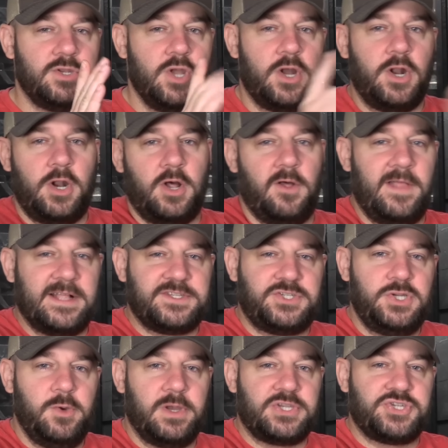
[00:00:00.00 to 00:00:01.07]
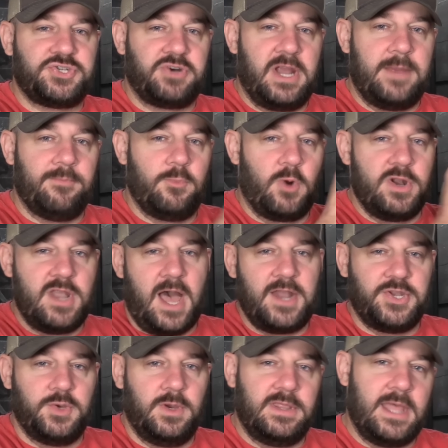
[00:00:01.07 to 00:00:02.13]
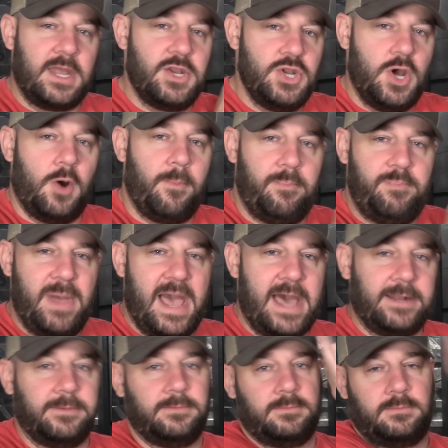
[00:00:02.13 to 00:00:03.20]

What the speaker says: no, no, no, that's too extreme. We're not doing that. No, bad.